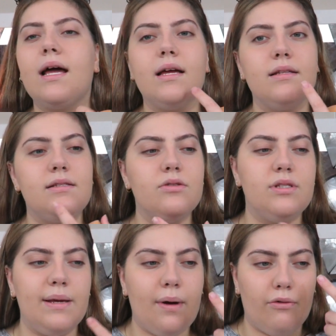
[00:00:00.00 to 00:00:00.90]
Like, I can still
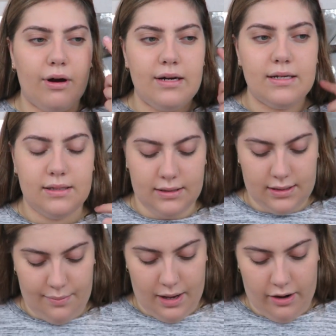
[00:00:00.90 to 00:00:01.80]
see my redness in
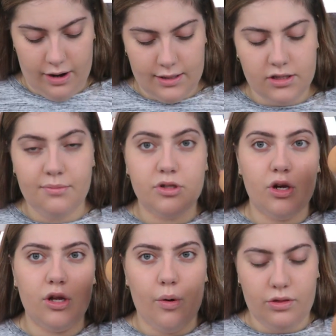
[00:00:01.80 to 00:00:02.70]
some areas, so I'm just
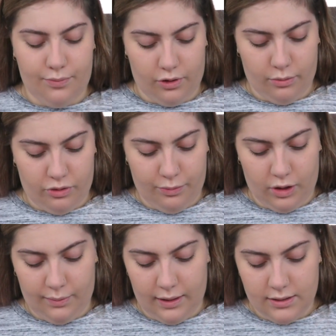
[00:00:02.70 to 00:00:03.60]
going to go in the bottom of the
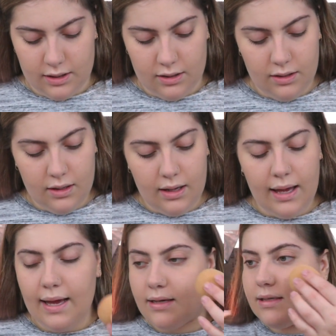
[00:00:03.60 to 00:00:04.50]
beauty blender
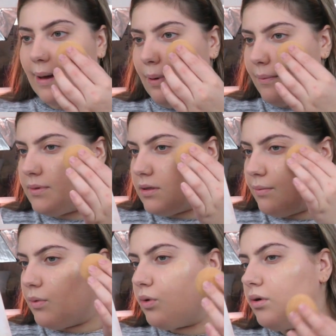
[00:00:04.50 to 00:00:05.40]
and tap up
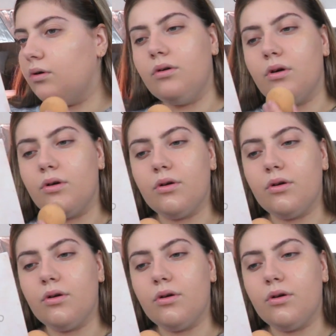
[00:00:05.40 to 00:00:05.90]
some more.